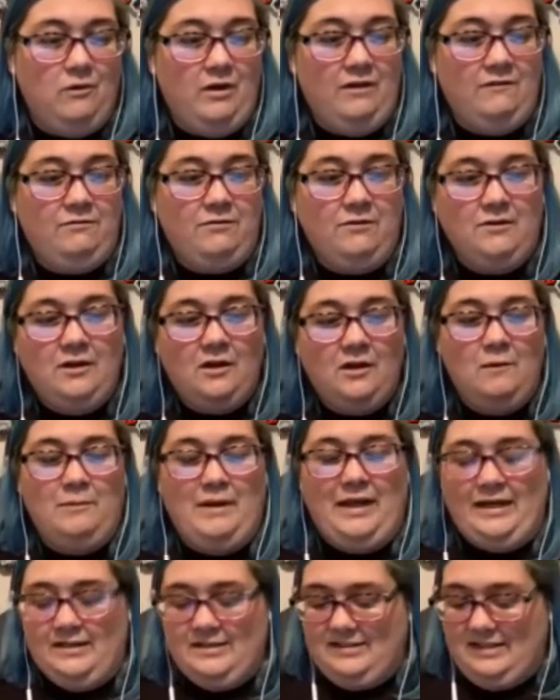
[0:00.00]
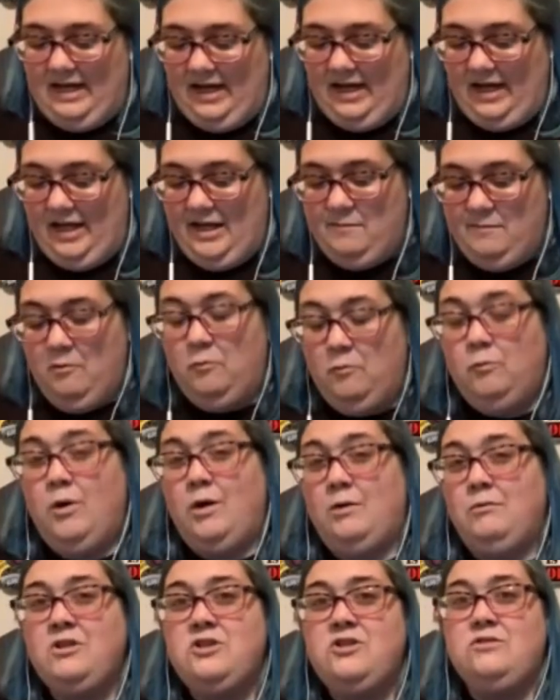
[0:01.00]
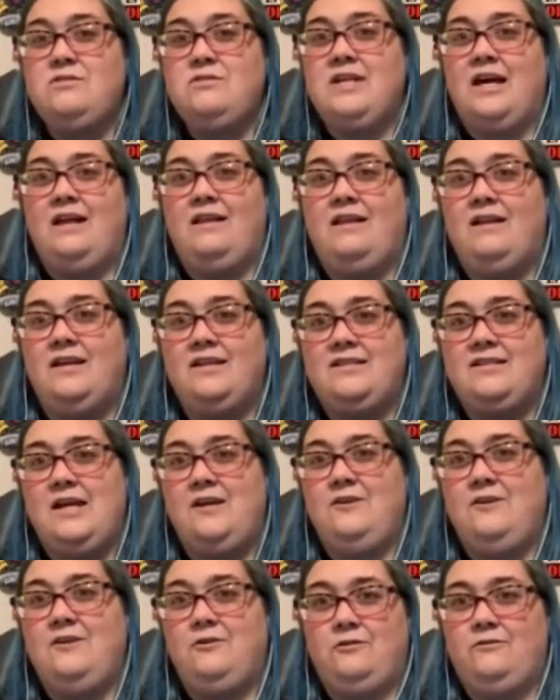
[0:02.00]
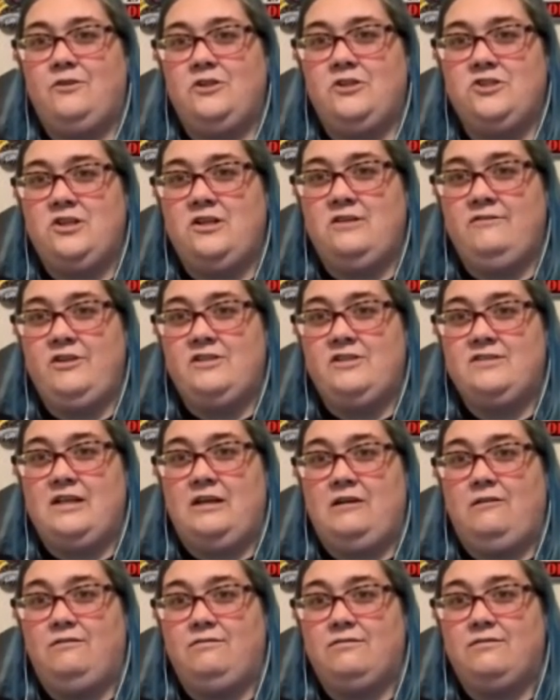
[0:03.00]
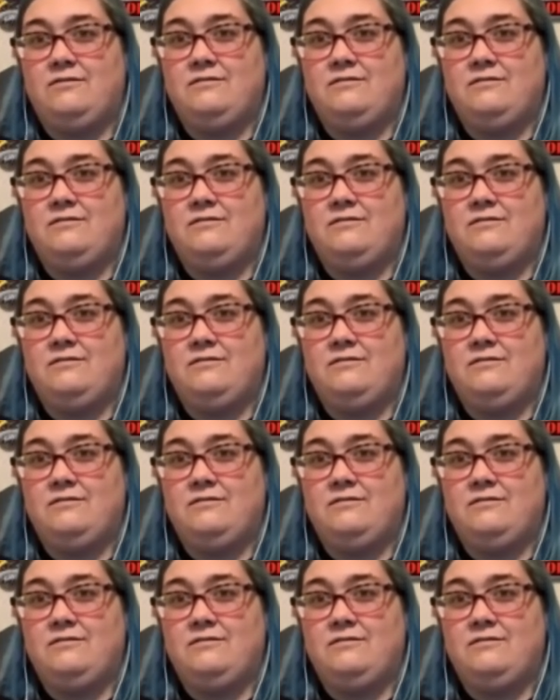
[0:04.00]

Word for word: If you could go back in time, what would you tell a 10 year old version of yourself?